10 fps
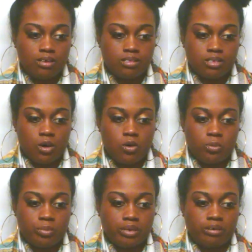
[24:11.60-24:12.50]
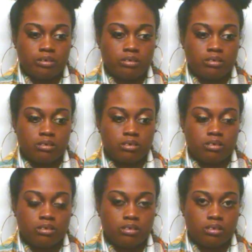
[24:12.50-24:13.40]
and told me,
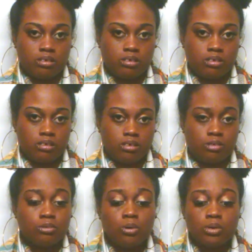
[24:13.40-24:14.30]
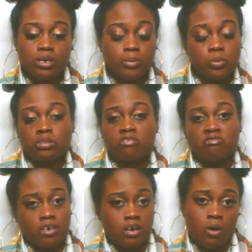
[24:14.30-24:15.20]
you gonna give me what the
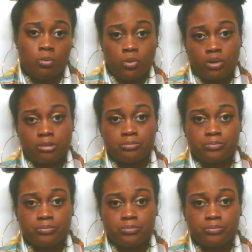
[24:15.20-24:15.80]
fuck I want.